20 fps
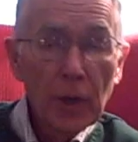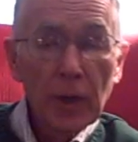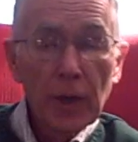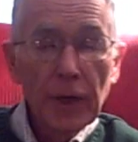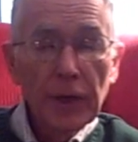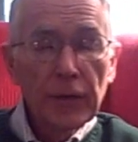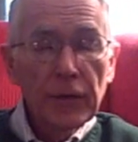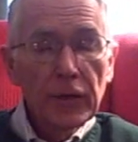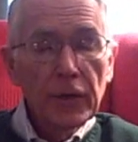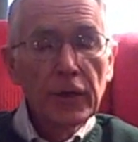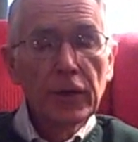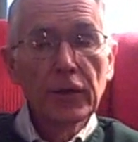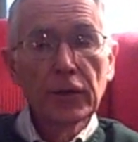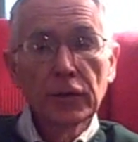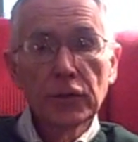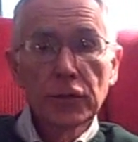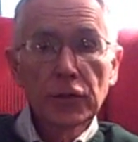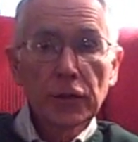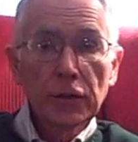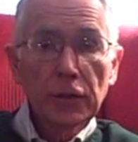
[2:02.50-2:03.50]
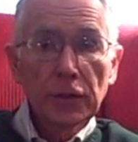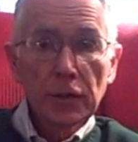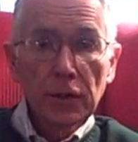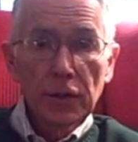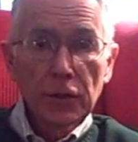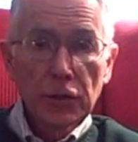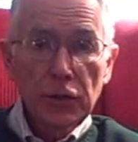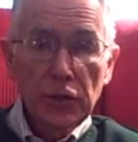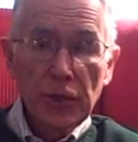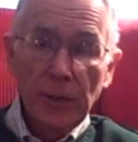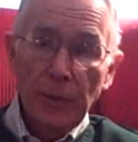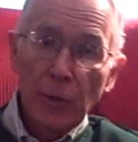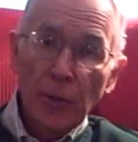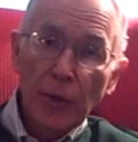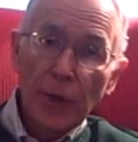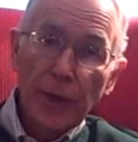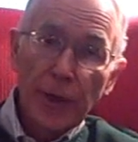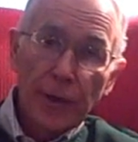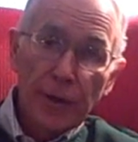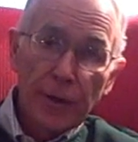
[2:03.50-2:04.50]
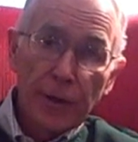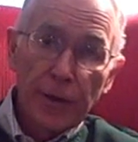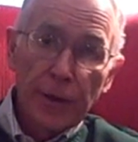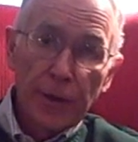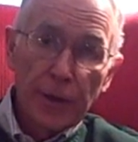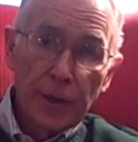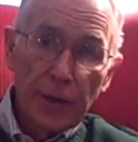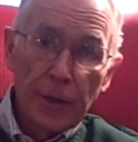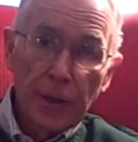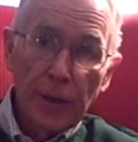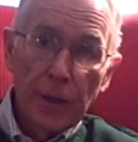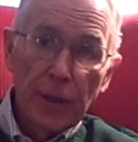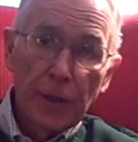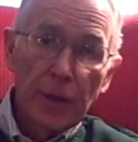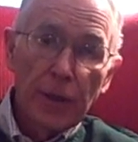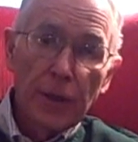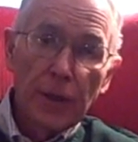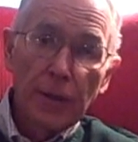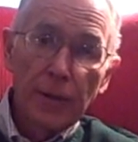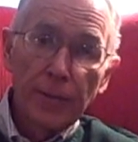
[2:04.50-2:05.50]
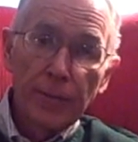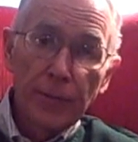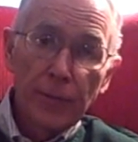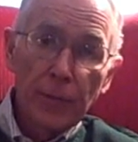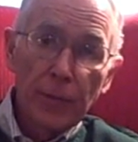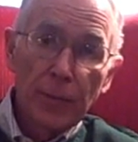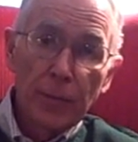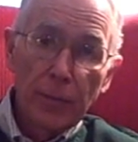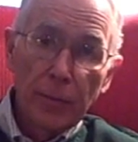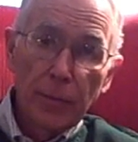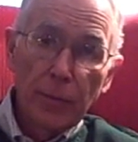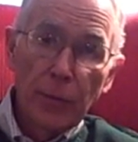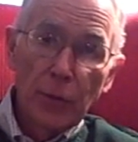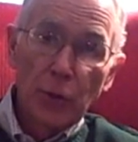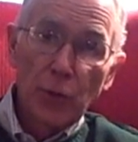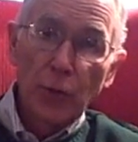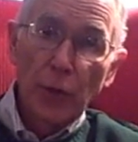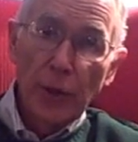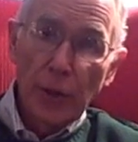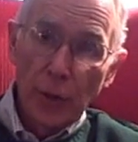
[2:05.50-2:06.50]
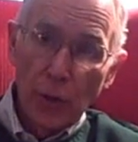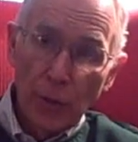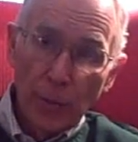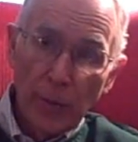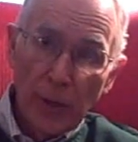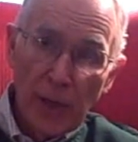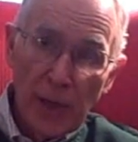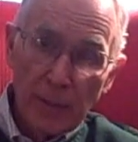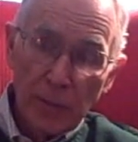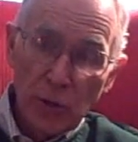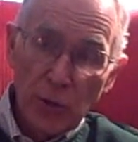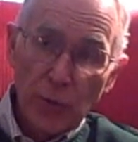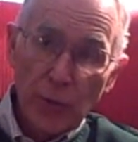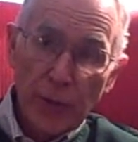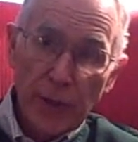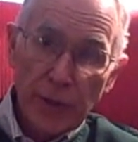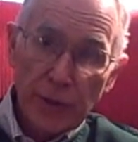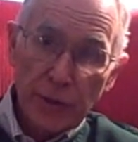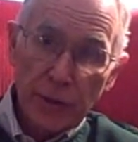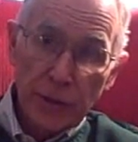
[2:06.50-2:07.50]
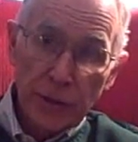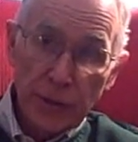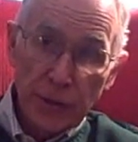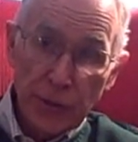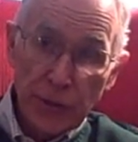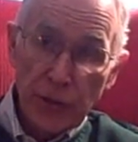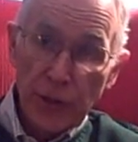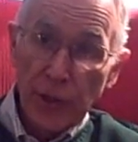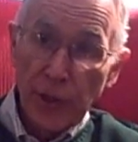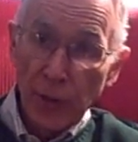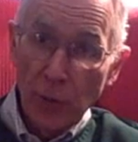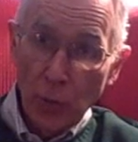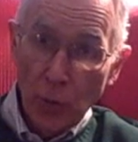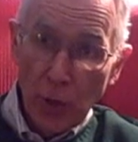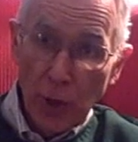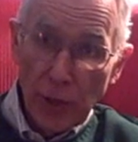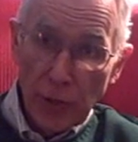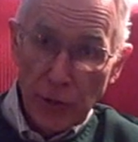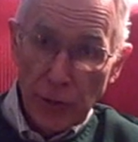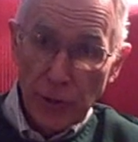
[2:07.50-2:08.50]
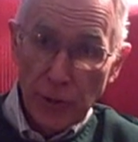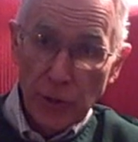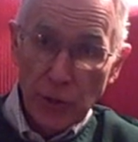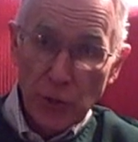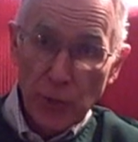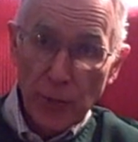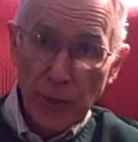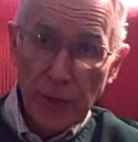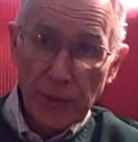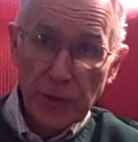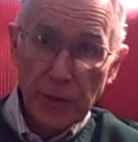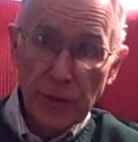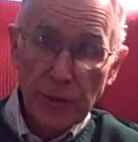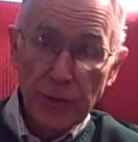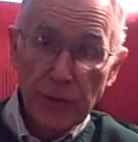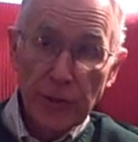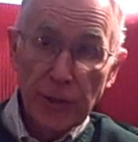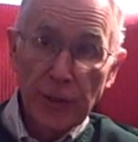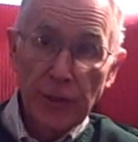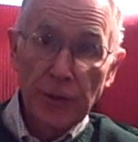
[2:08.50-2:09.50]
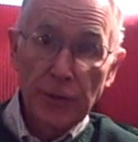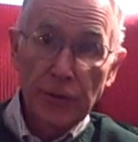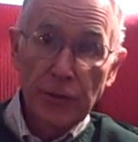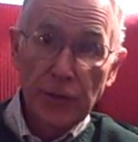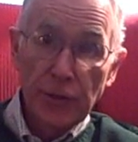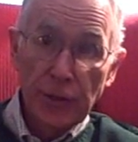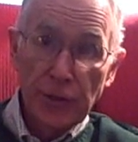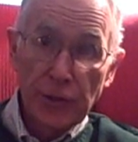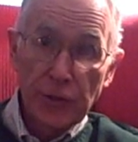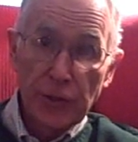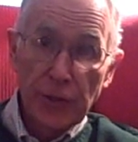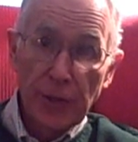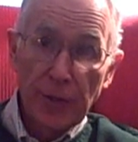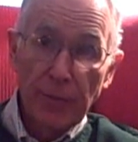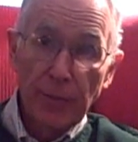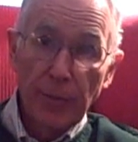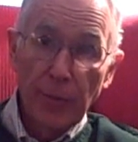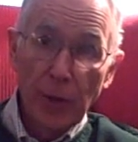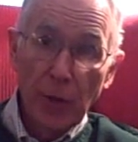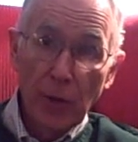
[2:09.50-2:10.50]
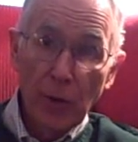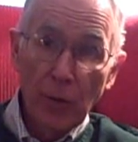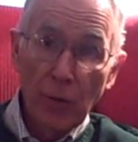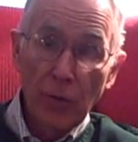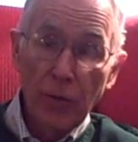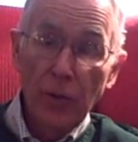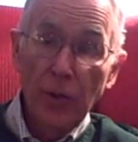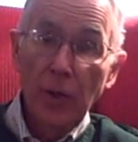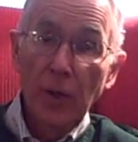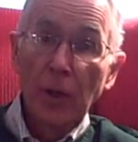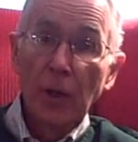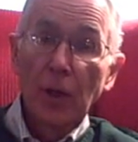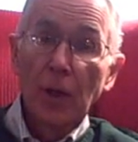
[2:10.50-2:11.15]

Well, I think there's a similarity between Obama's presidency and Washington's presidency, in the sense that both